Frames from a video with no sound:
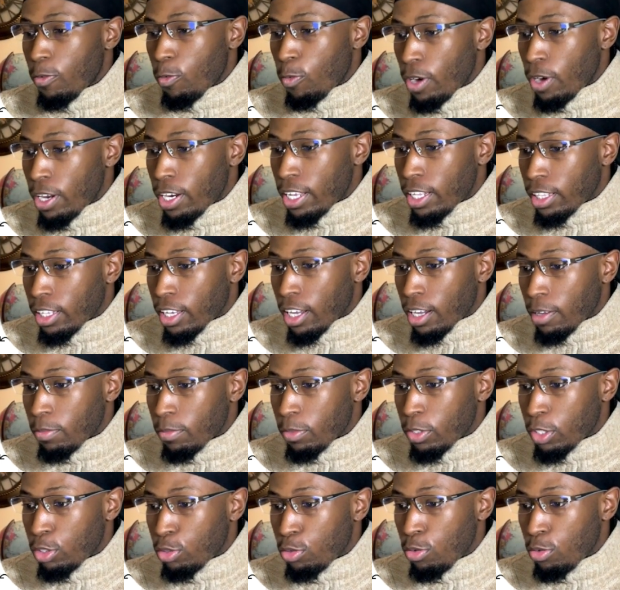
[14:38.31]
When it
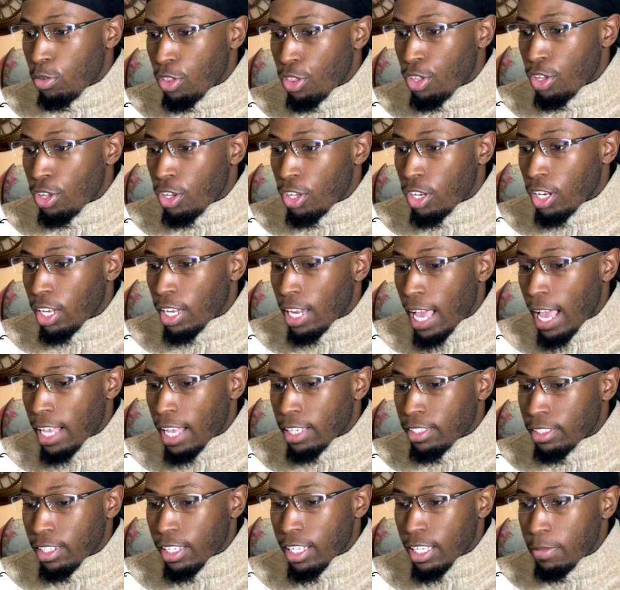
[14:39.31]
comes to the
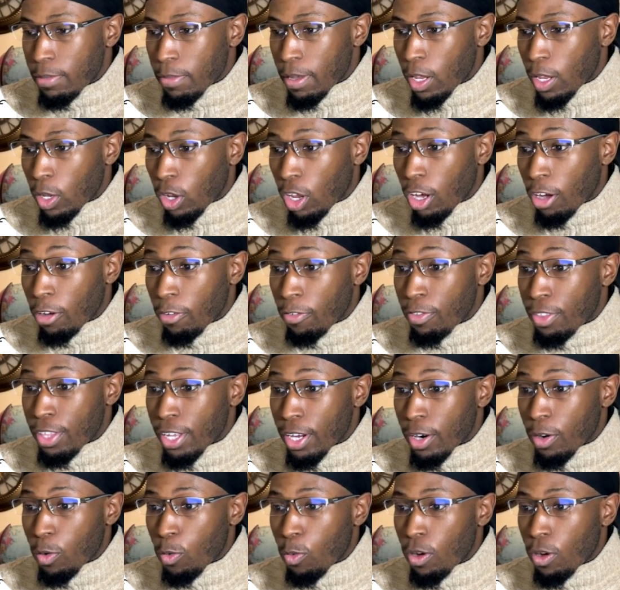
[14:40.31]
last email of
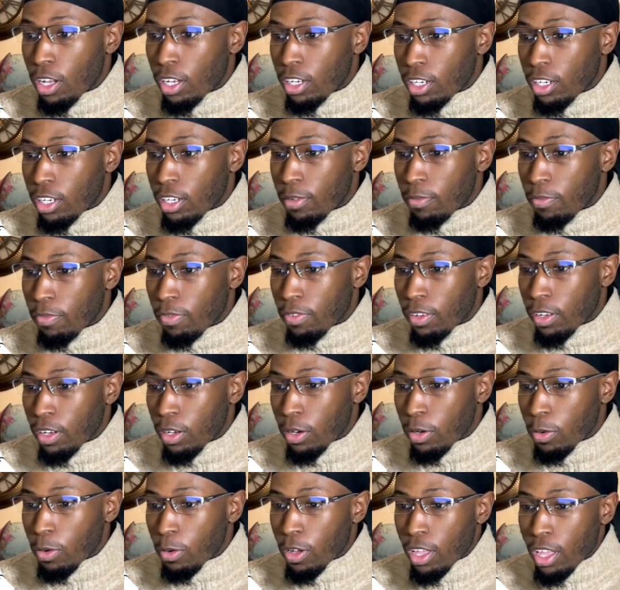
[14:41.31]
their welcome
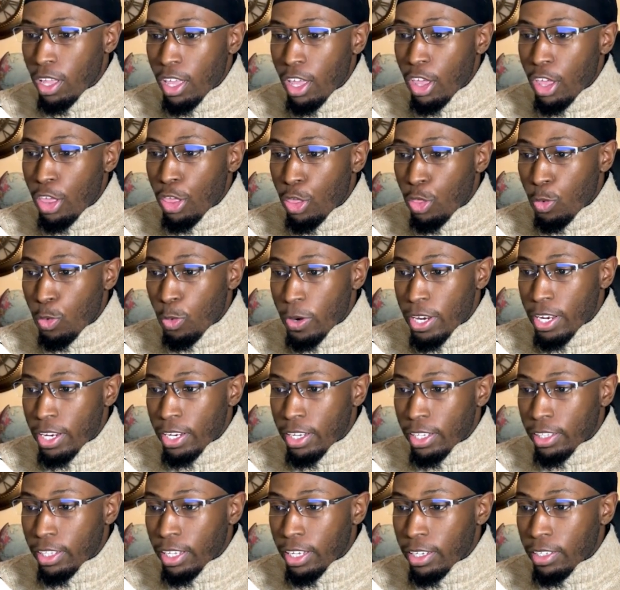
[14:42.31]
flow,
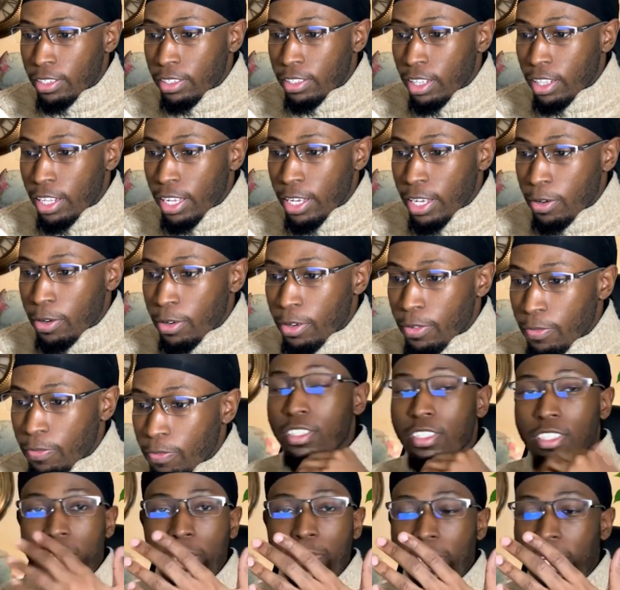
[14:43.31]
3 days later,
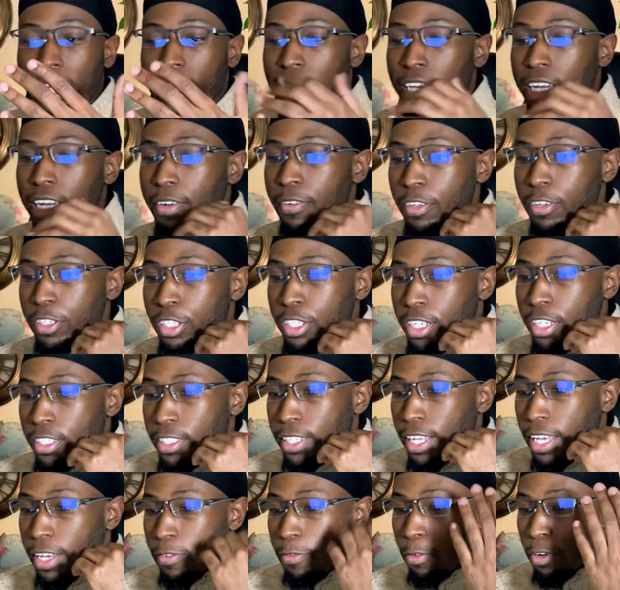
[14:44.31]
subject line,
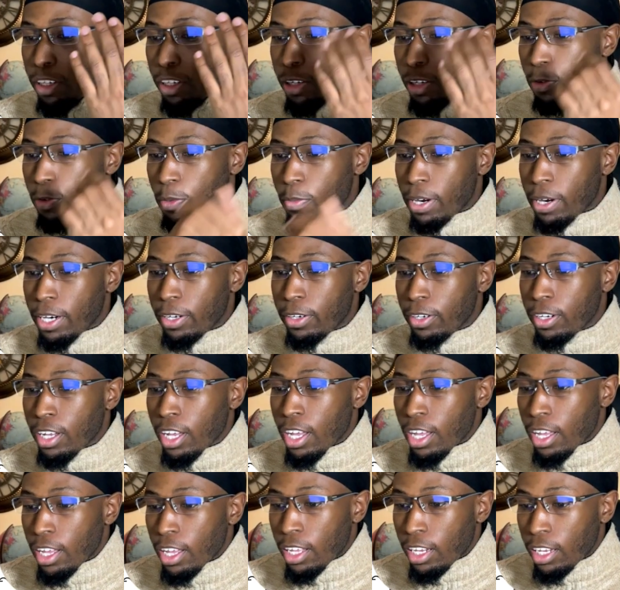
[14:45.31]
just a friendly reminder.
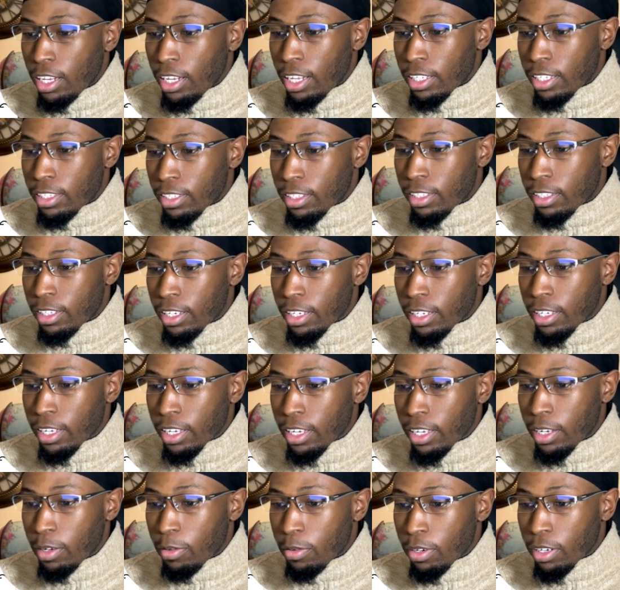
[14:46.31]
Let's take
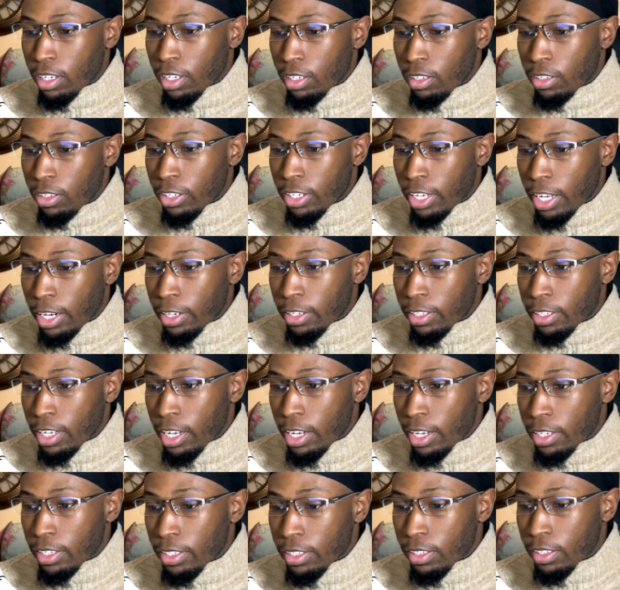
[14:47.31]
a quick look at it,
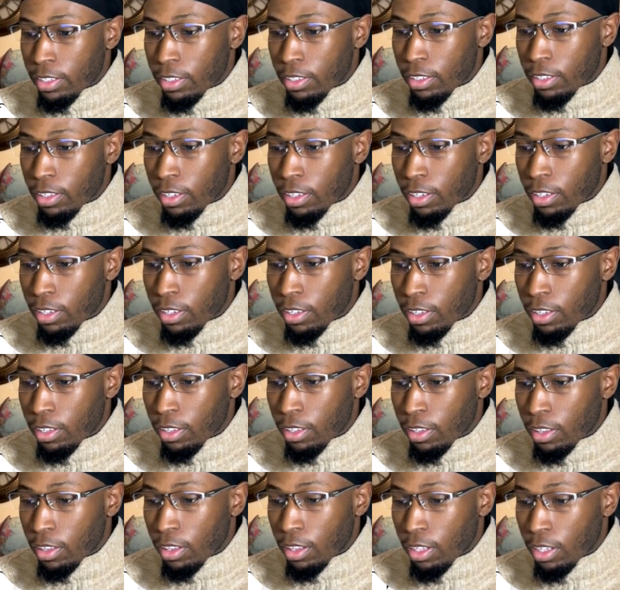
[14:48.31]
guys.
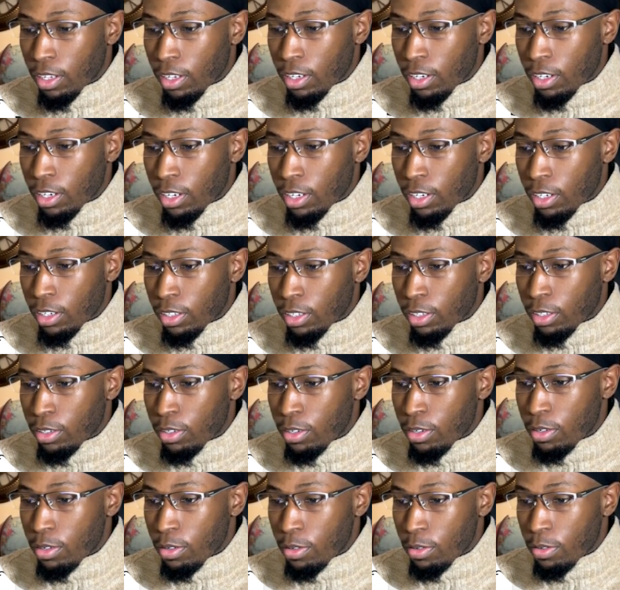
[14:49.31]
There you
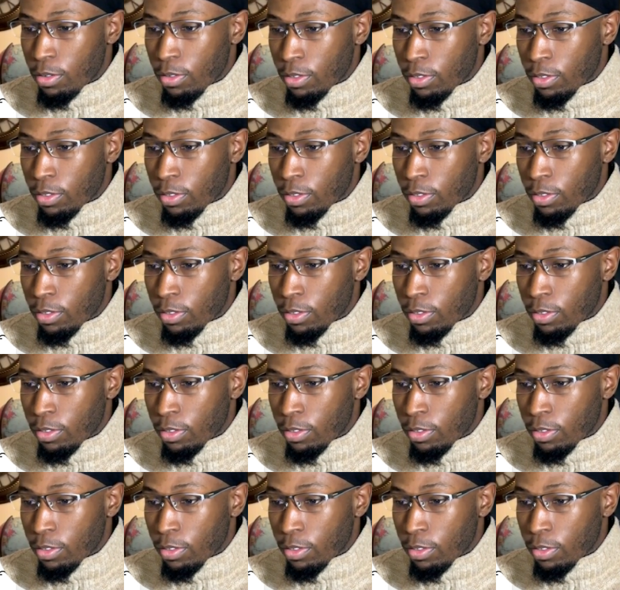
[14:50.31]
go.